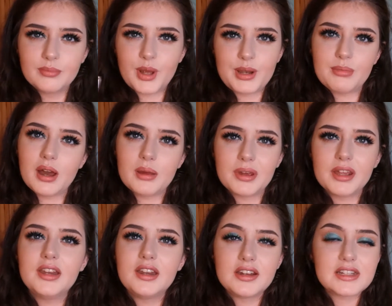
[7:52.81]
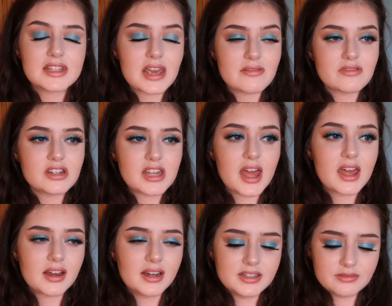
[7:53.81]
in my opinion, it's everyday
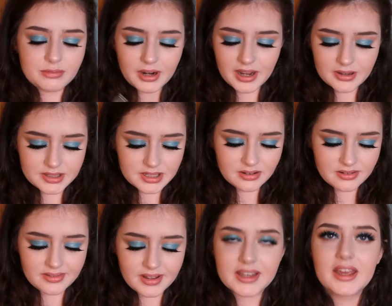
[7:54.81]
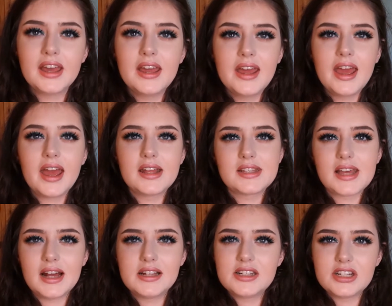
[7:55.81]
kind of brow stuff. Like, it's
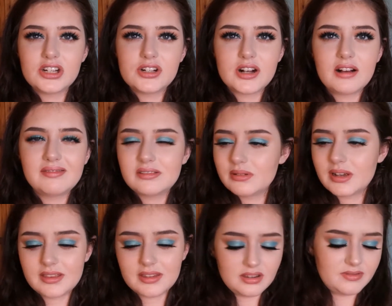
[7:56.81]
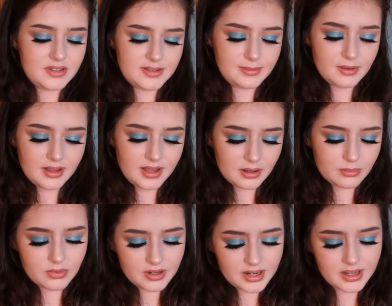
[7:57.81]
handy to travel with. You have a spoolie
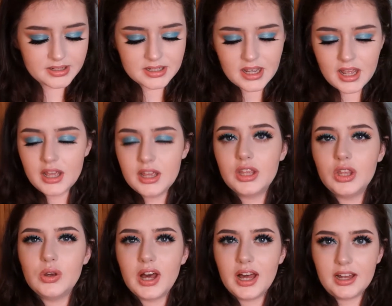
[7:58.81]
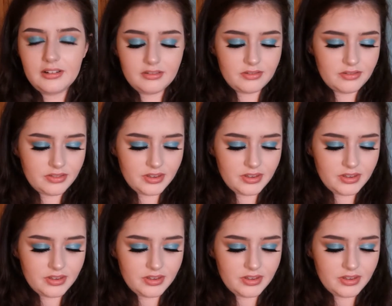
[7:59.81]
on one end, you have